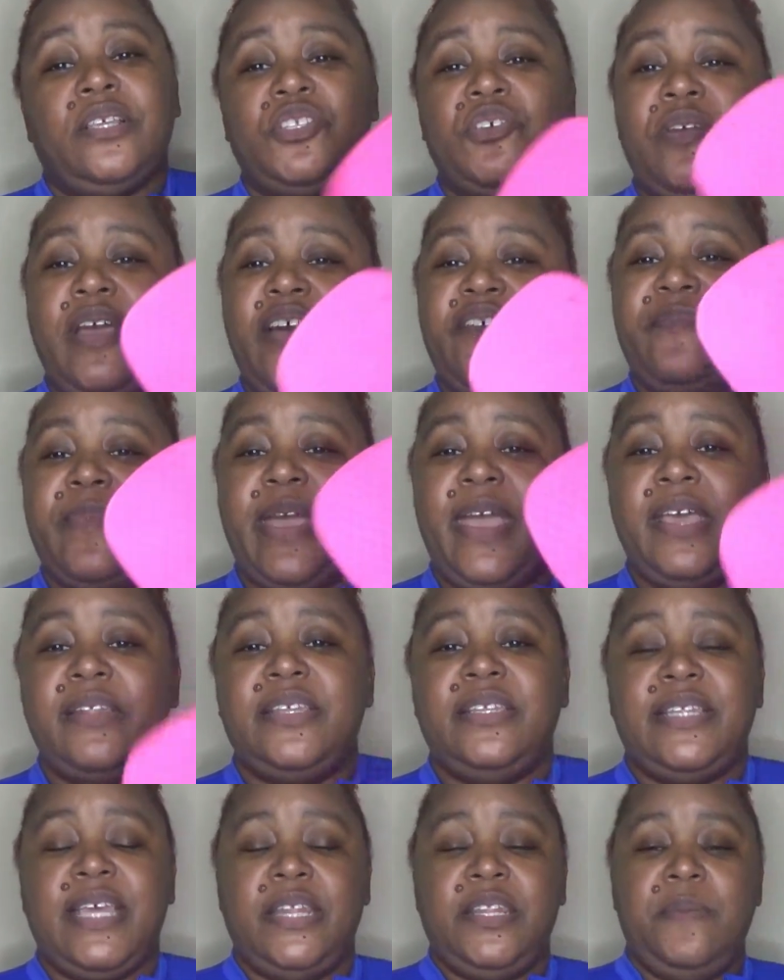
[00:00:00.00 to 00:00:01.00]
I do have my
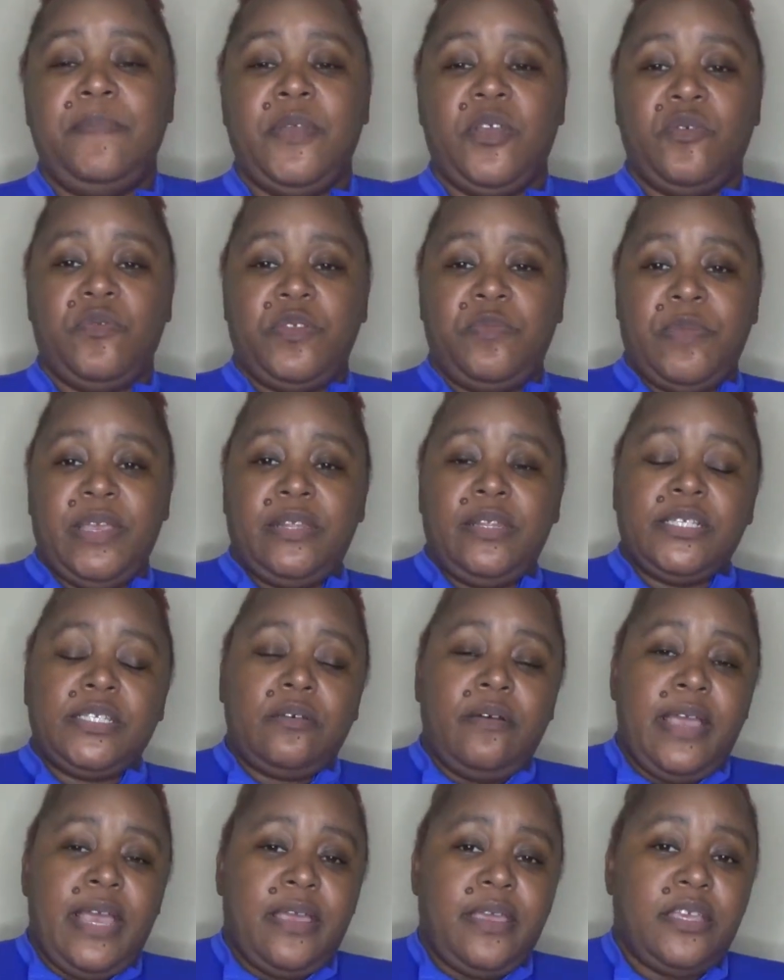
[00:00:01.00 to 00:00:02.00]
handy dandy mirror with me. Let's
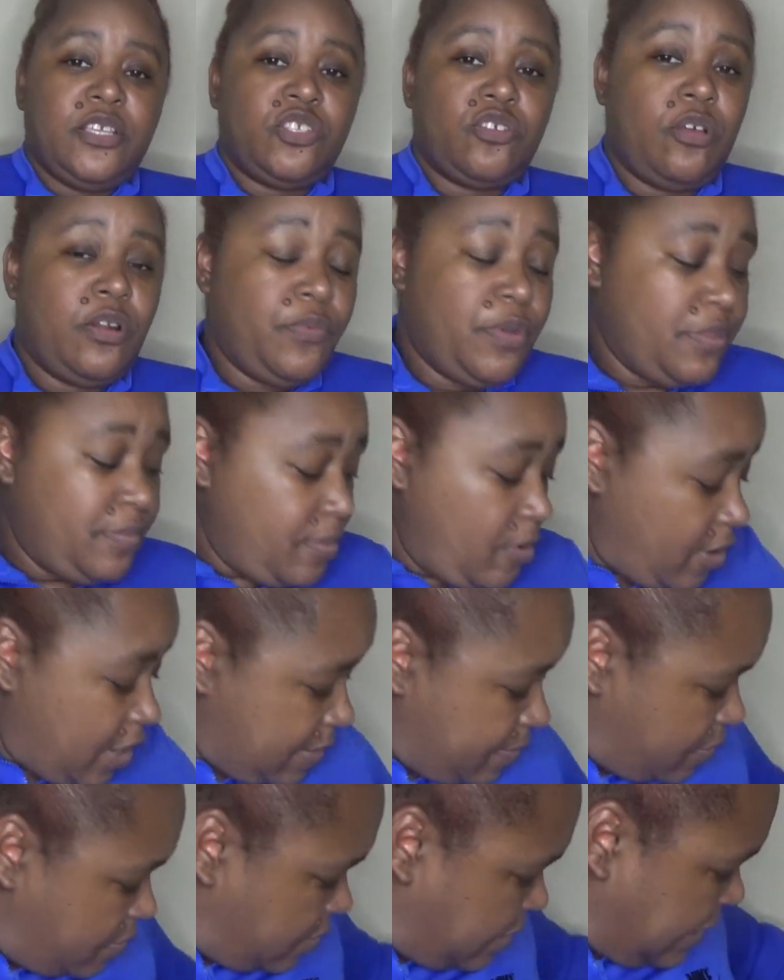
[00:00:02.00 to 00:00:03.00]
go ahead and get started with
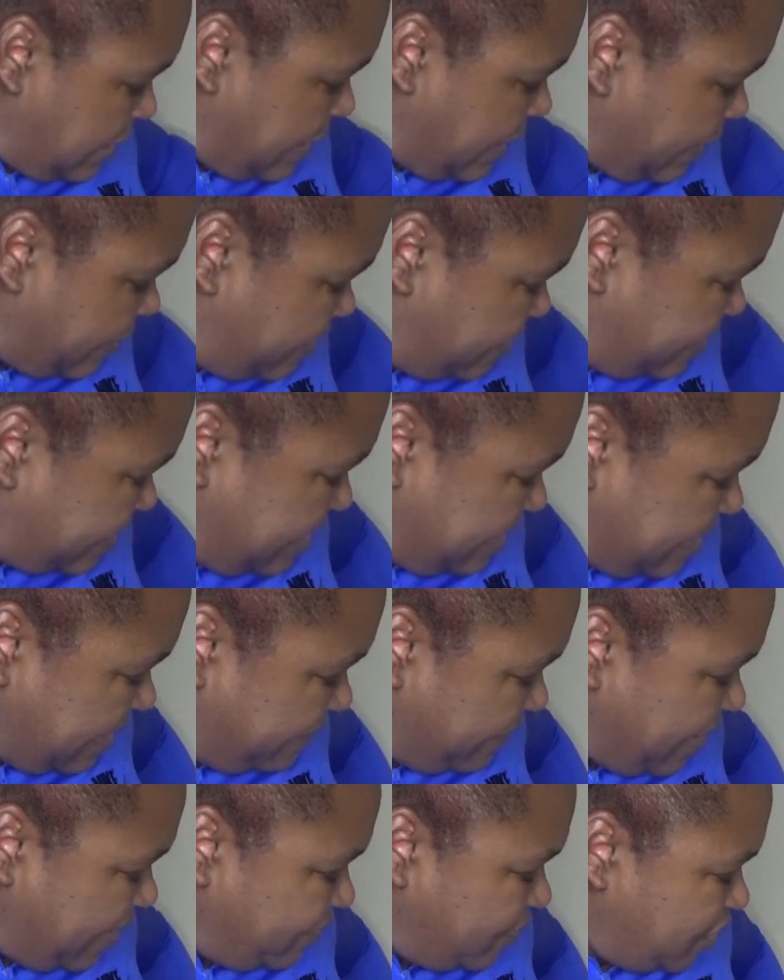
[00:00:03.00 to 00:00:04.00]
primer. I think
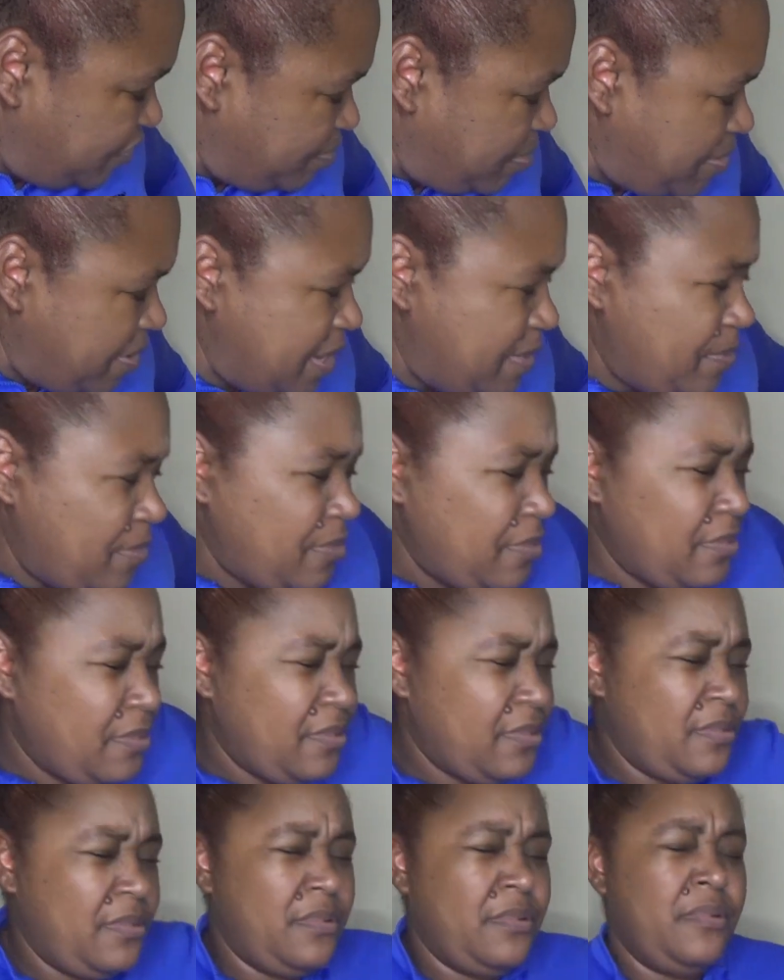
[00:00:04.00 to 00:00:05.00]
I've had this primer
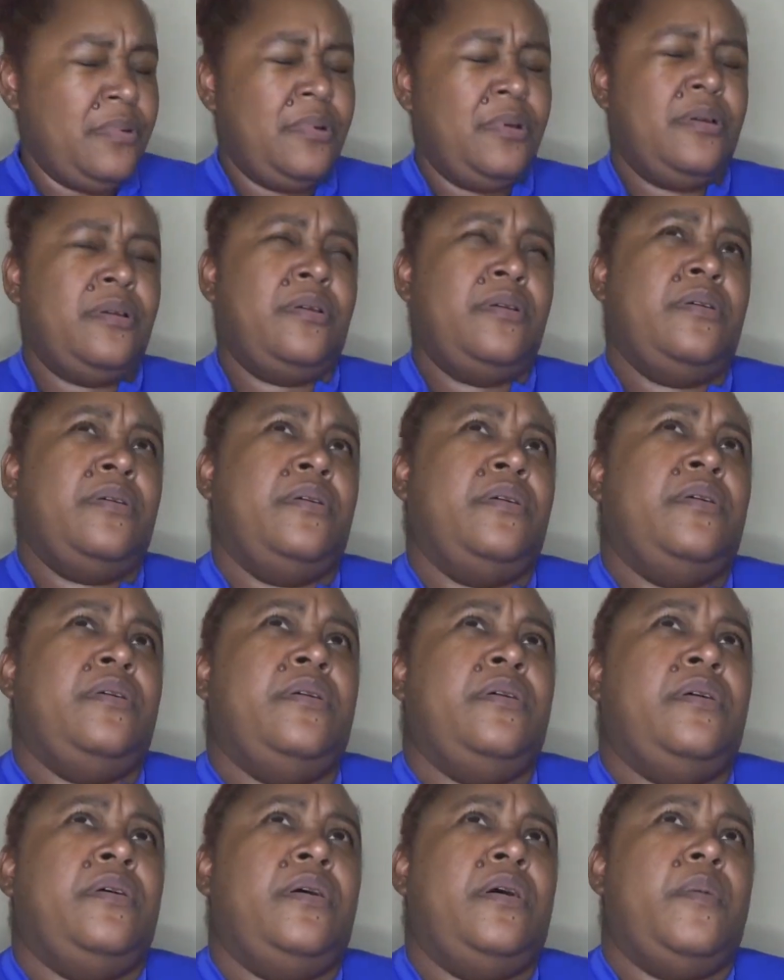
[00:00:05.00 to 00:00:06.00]

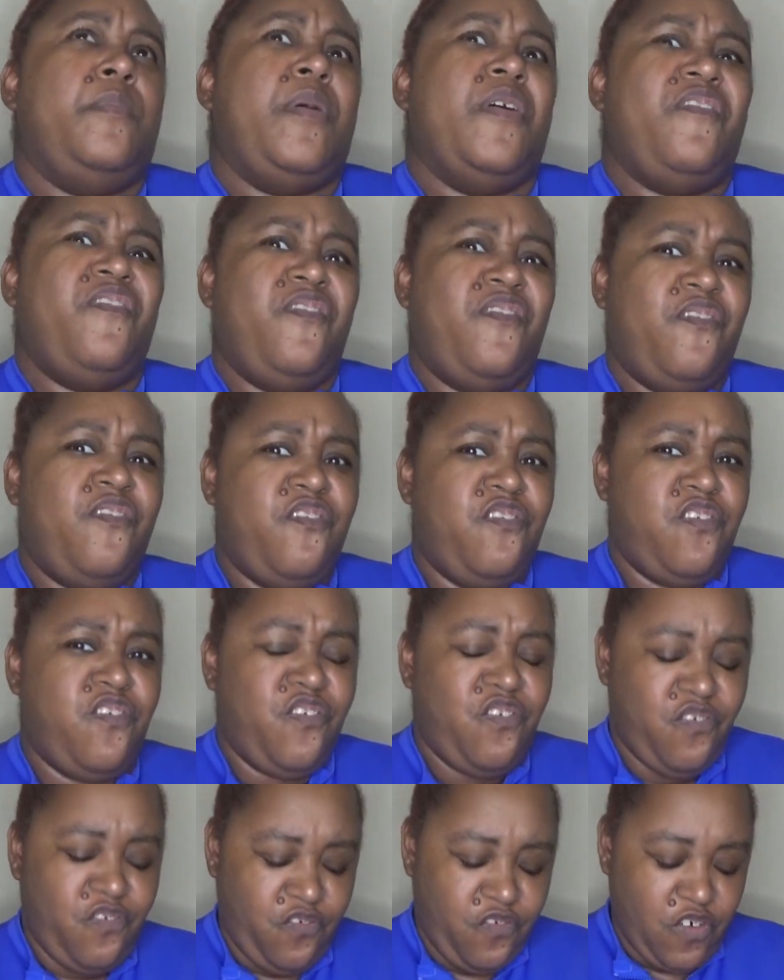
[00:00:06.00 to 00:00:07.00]

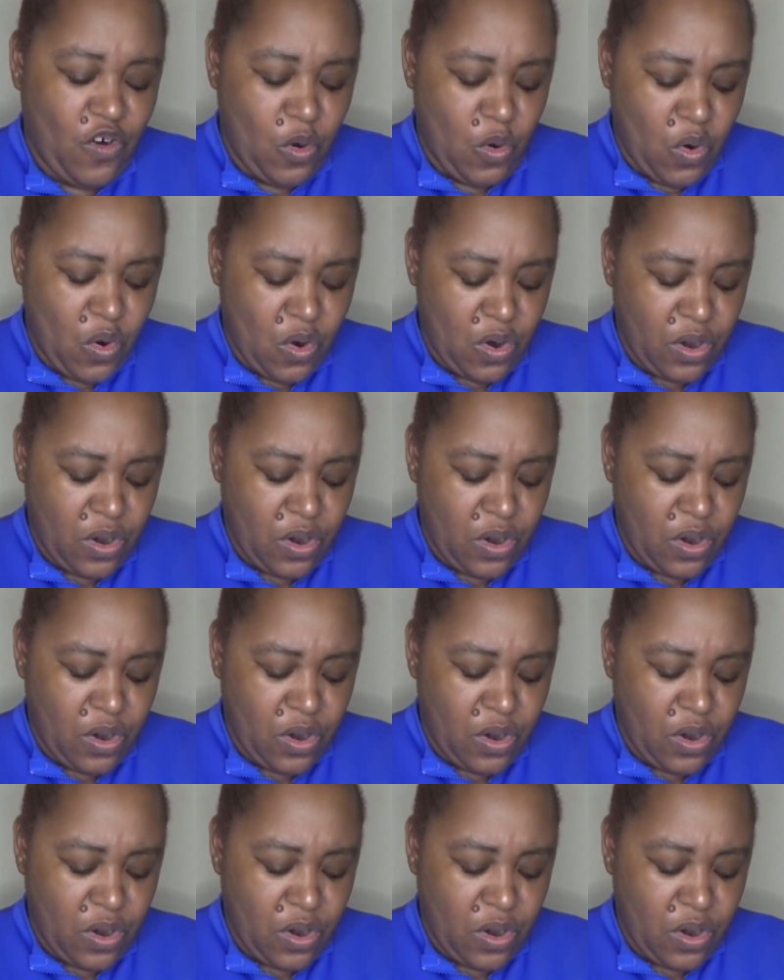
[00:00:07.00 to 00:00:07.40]
before.